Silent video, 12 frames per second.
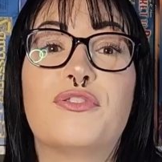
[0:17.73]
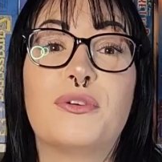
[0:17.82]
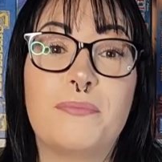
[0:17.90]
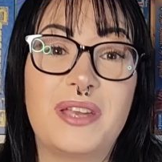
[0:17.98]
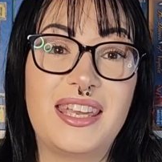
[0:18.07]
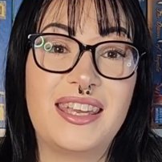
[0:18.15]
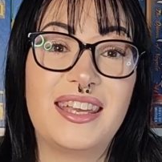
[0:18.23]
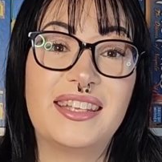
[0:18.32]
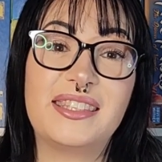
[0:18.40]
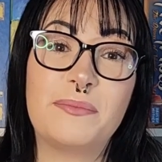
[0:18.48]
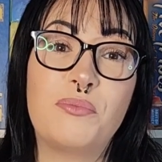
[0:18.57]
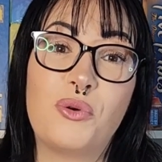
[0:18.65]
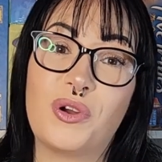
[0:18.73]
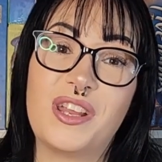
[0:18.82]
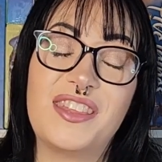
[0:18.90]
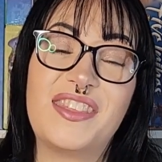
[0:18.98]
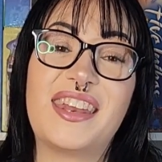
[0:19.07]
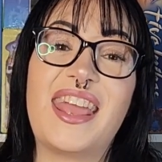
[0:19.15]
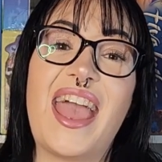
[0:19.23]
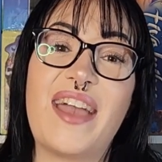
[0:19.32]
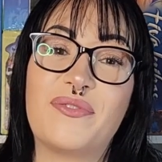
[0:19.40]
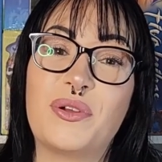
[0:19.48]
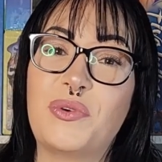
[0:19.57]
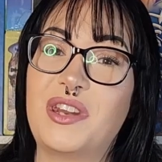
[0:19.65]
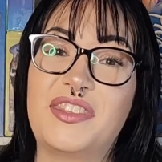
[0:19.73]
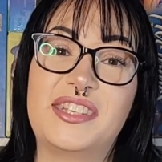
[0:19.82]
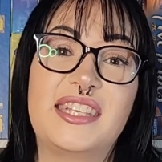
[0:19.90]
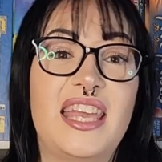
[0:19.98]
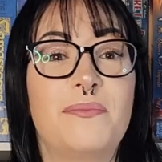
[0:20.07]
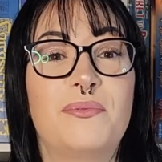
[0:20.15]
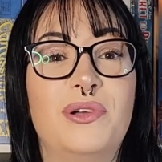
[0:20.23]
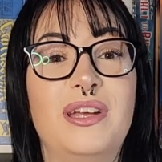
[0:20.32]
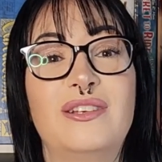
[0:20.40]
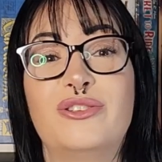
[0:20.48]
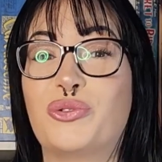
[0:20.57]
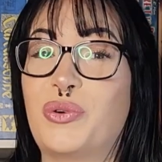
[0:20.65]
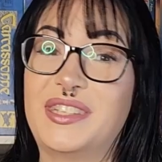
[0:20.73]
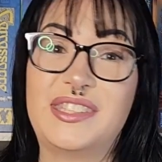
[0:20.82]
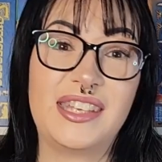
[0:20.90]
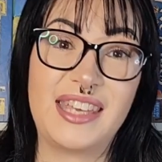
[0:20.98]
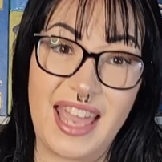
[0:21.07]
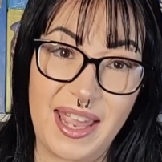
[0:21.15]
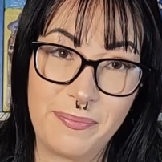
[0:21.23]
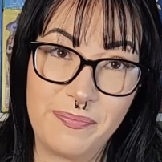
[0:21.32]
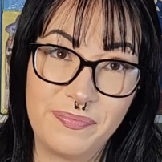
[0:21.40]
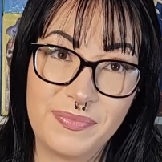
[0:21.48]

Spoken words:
For me, it's important that everyone at the table enjoys the game.